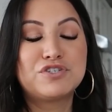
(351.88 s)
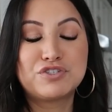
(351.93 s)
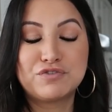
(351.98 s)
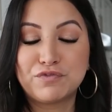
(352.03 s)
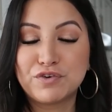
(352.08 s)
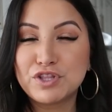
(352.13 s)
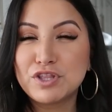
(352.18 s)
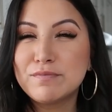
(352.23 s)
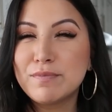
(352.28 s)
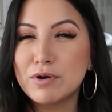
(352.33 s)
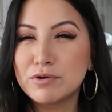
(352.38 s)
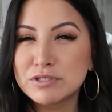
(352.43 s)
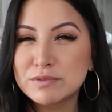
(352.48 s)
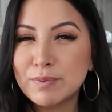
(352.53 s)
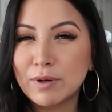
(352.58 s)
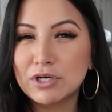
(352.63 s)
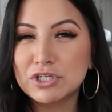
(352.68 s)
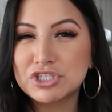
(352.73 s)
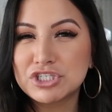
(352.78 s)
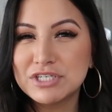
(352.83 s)
For the most
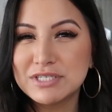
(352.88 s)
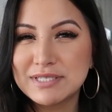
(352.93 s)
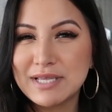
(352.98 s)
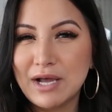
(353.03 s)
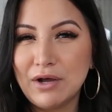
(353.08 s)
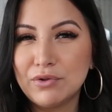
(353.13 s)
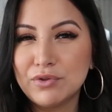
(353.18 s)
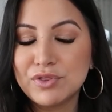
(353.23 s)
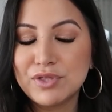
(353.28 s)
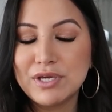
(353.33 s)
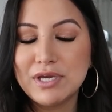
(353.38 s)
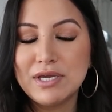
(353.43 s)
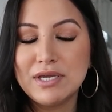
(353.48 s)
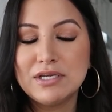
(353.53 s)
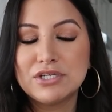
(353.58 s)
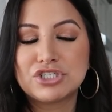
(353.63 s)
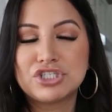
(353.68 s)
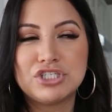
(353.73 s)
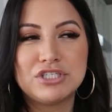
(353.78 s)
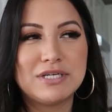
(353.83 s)
part, she's
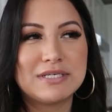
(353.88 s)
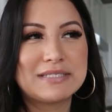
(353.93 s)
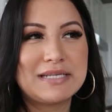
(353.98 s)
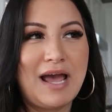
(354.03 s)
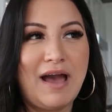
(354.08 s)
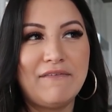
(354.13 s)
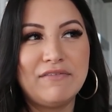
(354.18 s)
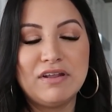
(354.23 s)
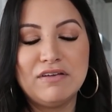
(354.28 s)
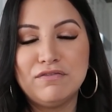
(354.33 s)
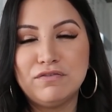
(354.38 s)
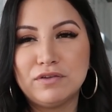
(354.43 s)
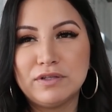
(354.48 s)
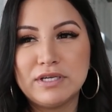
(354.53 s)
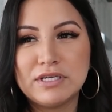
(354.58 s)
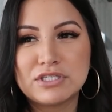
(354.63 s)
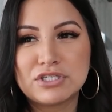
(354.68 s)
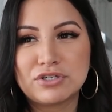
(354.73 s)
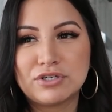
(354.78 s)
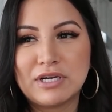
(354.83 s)
healthy. She doesn't have any
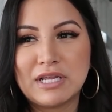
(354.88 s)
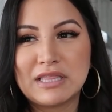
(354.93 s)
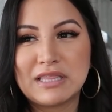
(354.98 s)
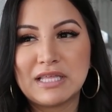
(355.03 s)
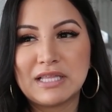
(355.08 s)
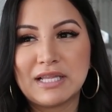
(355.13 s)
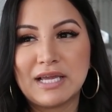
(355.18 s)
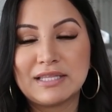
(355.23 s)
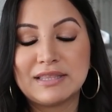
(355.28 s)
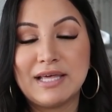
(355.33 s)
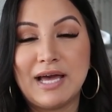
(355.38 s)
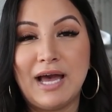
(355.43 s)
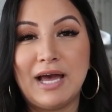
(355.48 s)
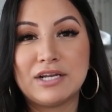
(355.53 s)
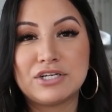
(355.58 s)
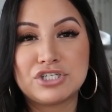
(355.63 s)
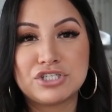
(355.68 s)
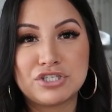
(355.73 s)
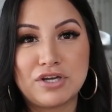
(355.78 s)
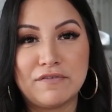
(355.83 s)
fleas or anything like
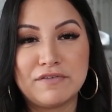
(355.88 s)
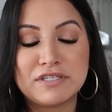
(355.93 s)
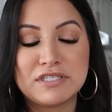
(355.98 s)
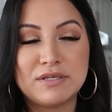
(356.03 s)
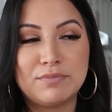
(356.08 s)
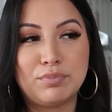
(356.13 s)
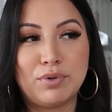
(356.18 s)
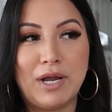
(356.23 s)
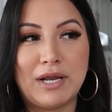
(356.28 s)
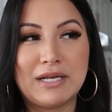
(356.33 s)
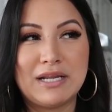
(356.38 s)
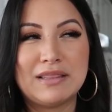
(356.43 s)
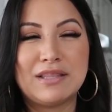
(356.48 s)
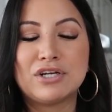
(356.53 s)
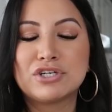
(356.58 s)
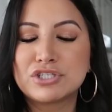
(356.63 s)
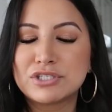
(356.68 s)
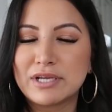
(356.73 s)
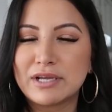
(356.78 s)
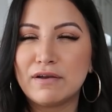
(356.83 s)
that. She's obviously pregnant.
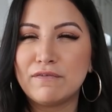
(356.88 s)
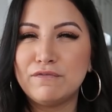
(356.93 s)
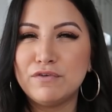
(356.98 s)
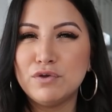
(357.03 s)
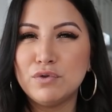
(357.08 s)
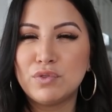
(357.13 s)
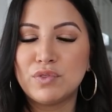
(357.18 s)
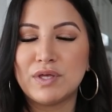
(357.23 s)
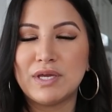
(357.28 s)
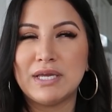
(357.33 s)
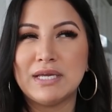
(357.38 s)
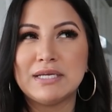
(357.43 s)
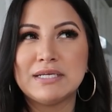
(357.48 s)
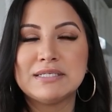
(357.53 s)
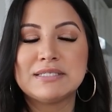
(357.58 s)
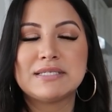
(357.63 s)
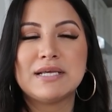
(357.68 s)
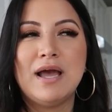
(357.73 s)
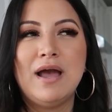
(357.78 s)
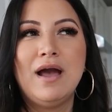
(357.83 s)
There's like a few
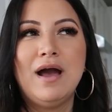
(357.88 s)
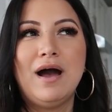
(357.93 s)
things.